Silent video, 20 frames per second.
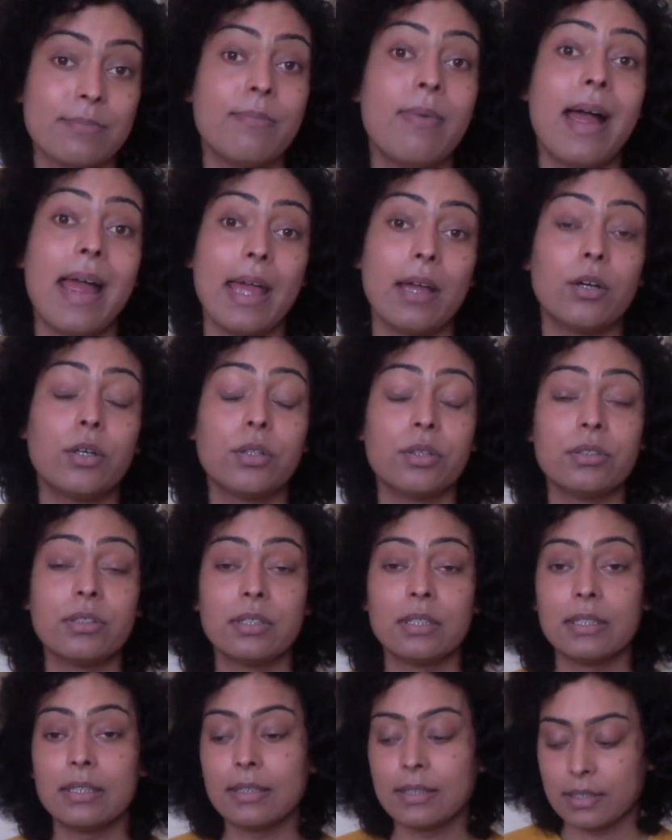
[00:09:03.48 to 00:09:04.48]
male.
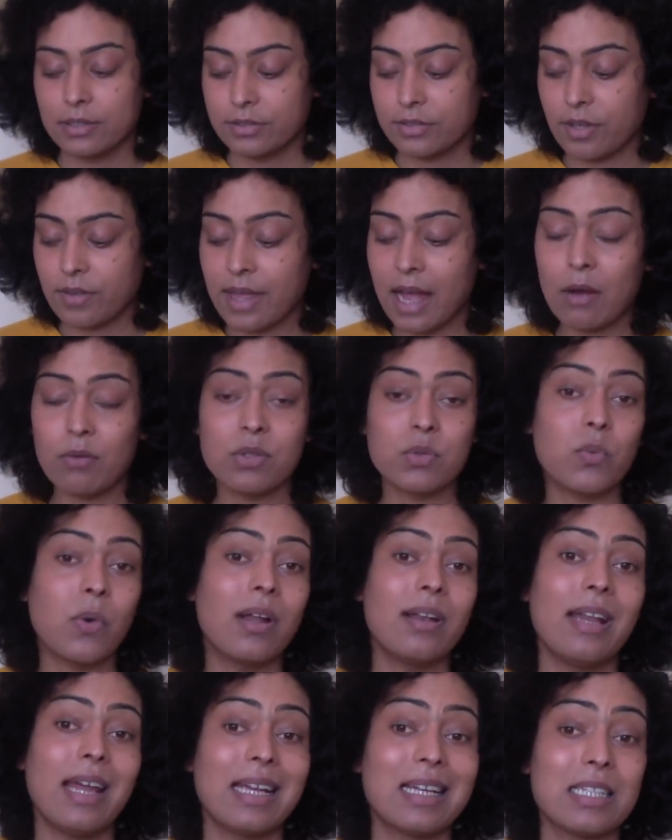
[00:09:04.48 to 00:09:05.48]
So that was
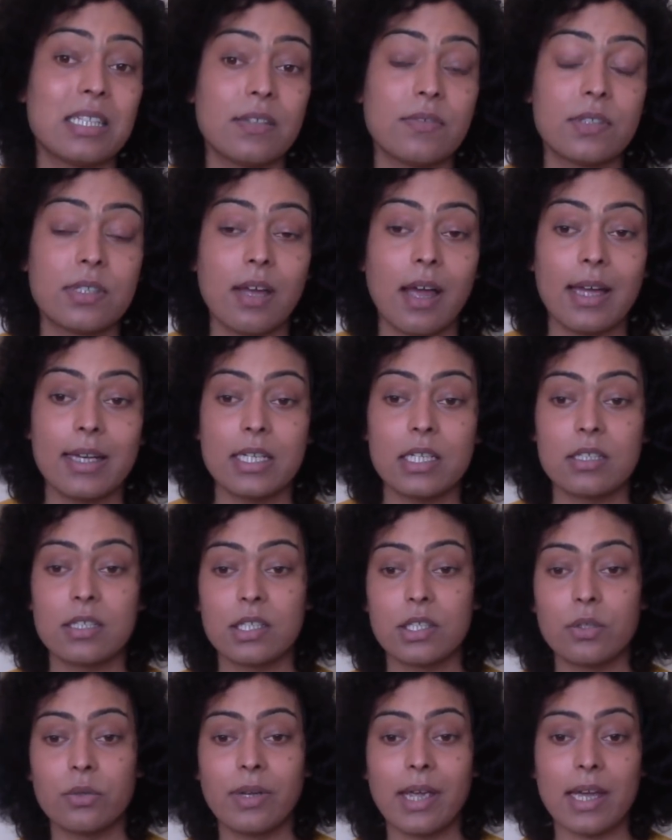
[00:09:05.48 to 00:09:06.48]
one negative side,
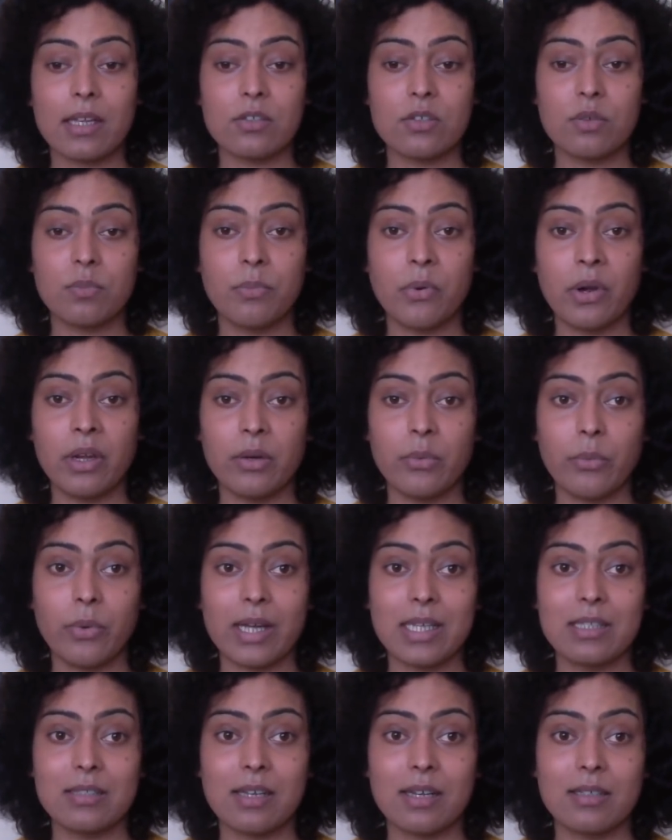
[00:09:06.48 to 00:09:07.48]
is you'll get to a point where
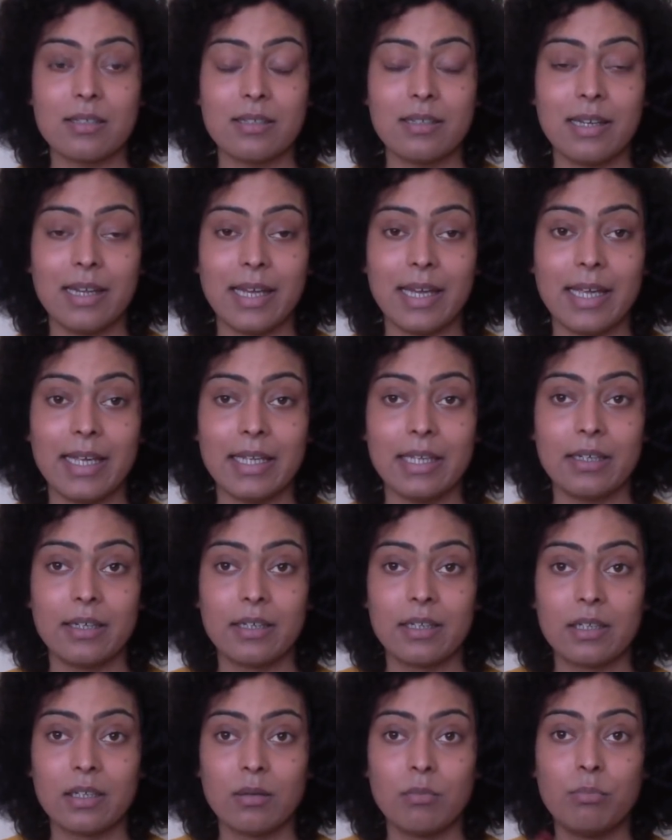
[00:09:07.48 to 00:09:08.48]
suddenly,
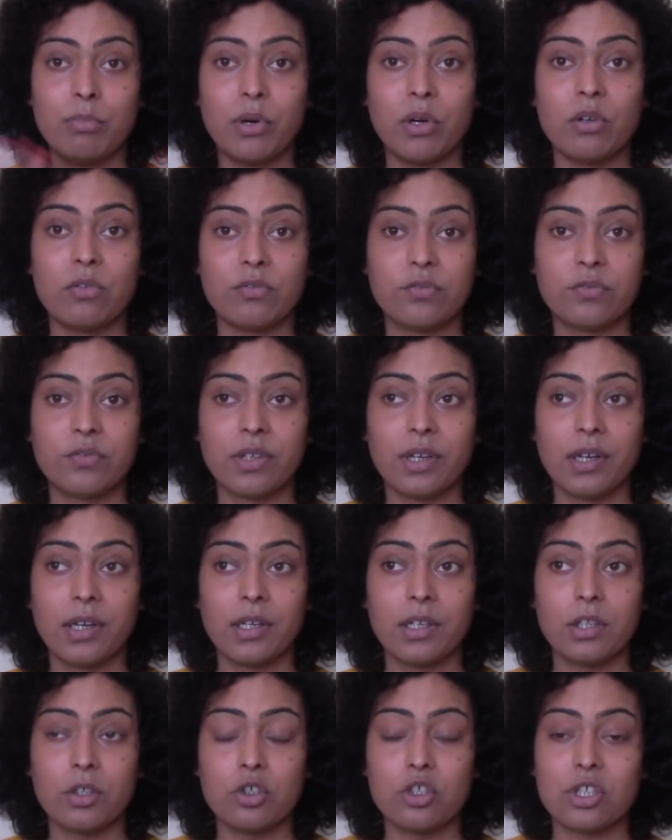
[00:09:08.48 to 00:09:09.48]
boof,
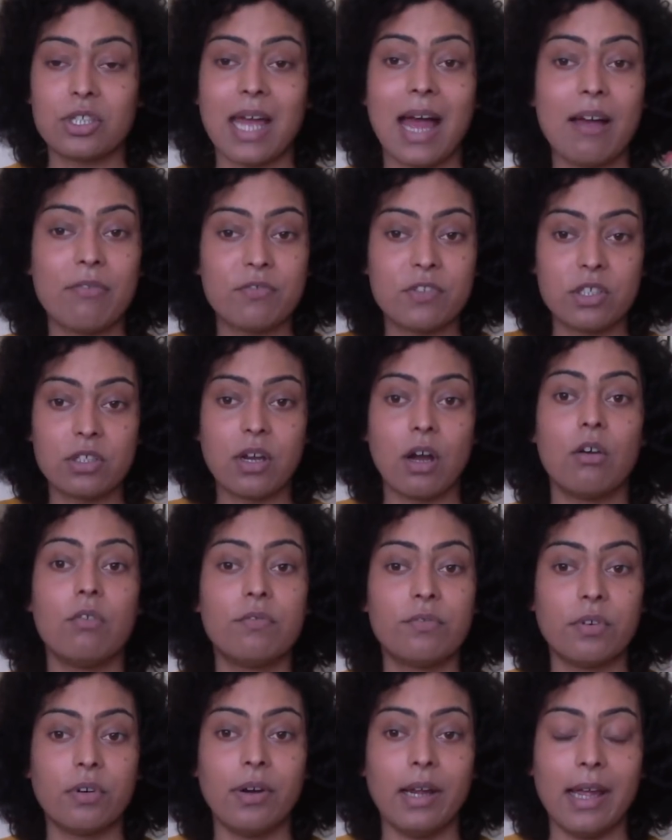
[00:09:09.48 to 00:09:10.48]
you just have to go
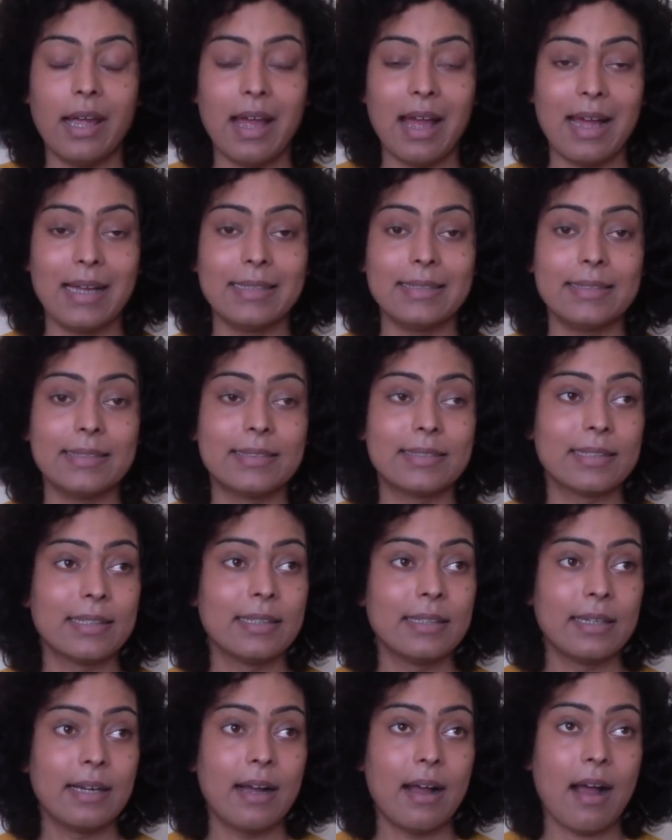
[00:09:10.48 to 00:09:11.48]
for it. And
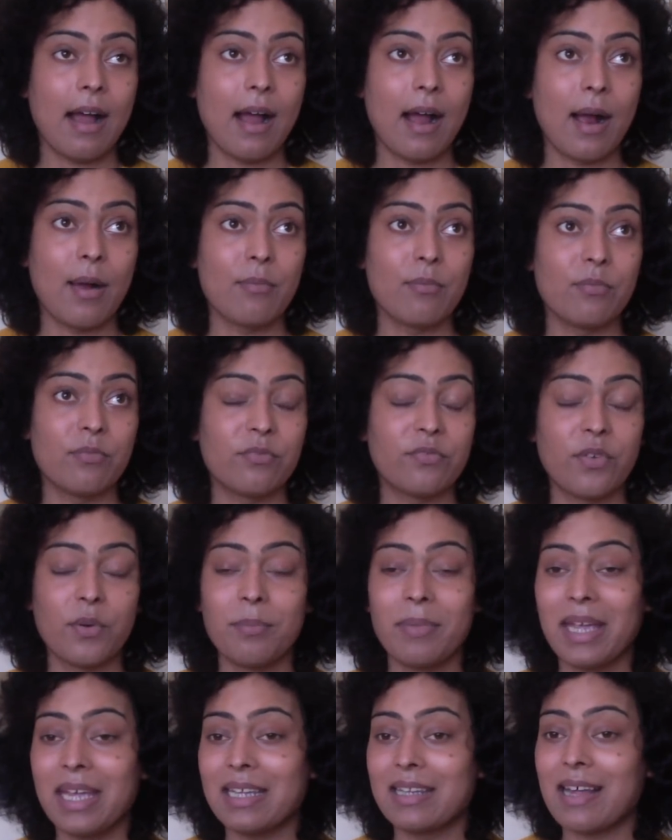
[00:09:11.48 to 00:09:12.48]
for
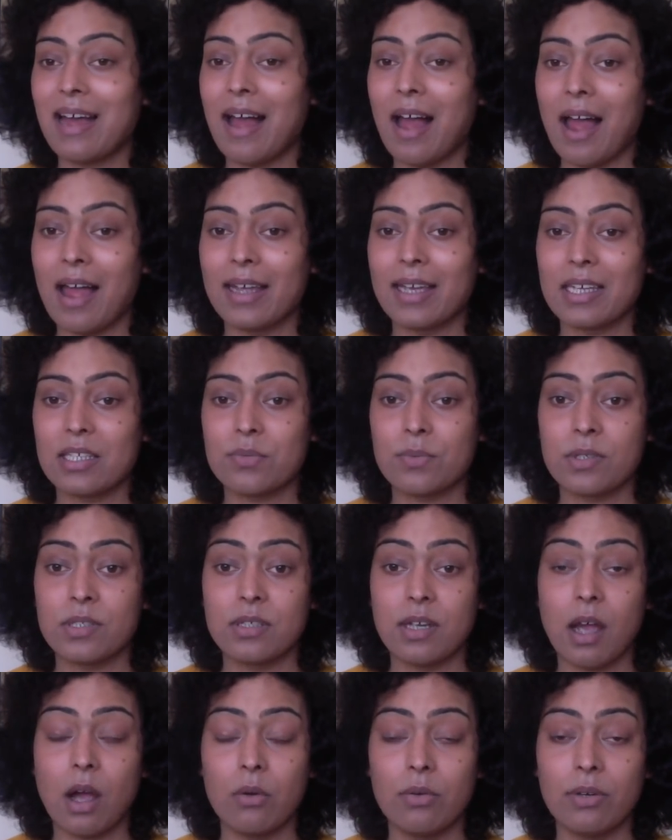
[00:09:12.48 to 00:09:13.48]
me, that I guess was
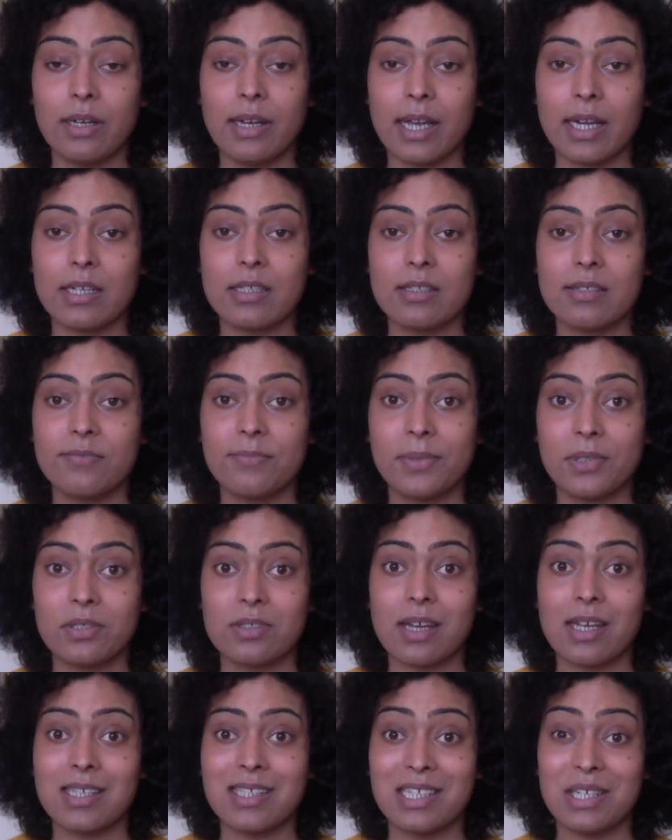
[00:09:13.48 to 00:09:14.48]
the only negative, because
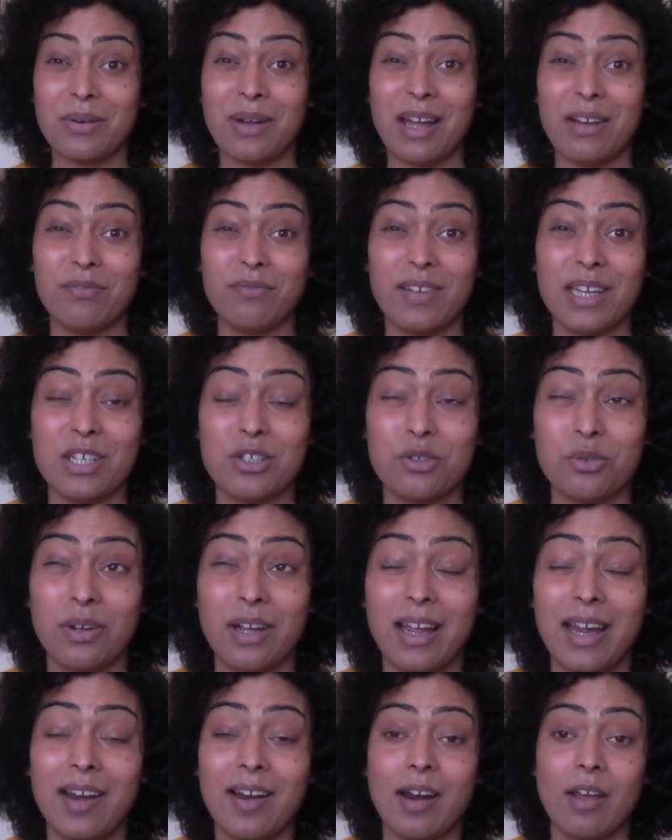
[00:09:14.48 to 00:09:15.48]
I still had facial
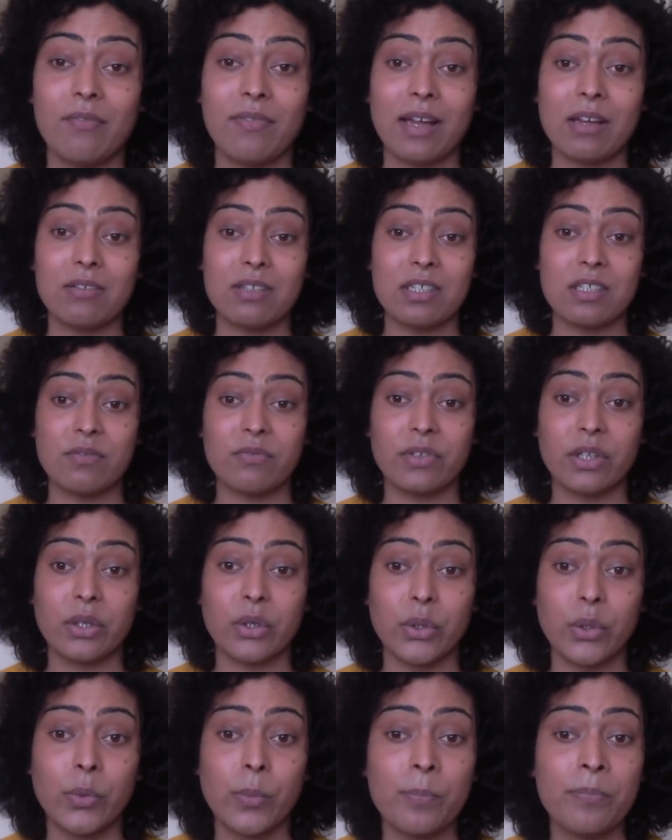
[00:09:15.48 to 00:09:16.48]
hair and I found it
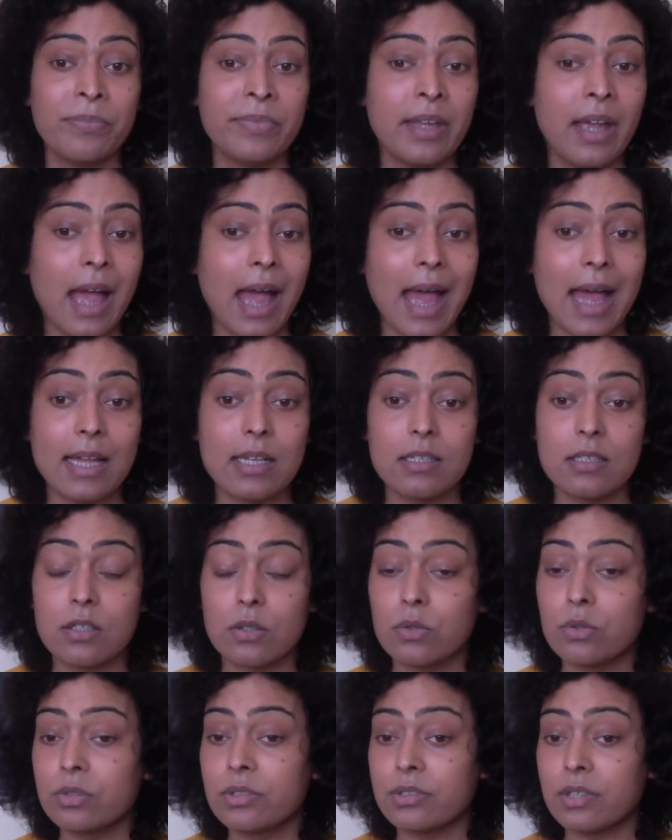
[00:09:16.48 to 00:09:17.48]
difficult. And
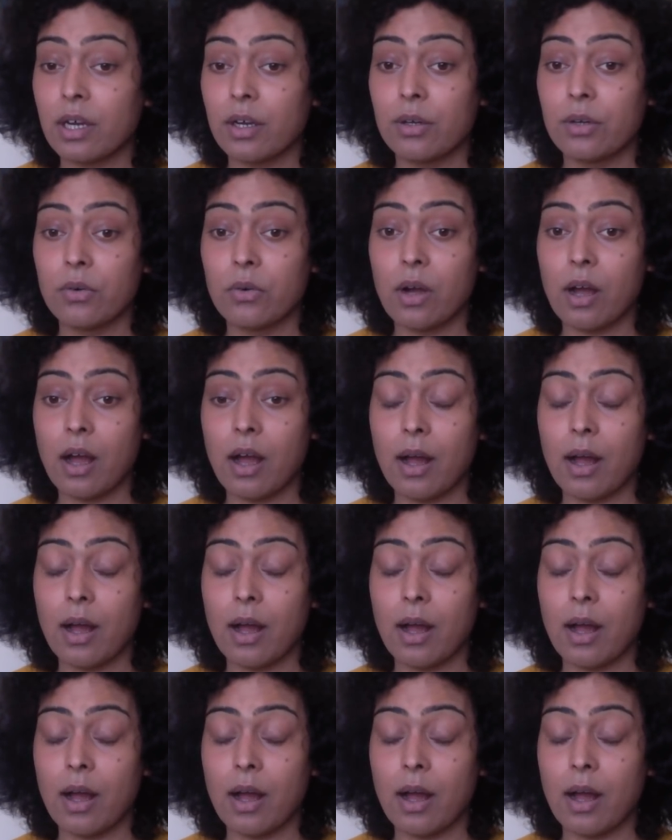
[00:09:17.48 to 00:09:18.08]
also,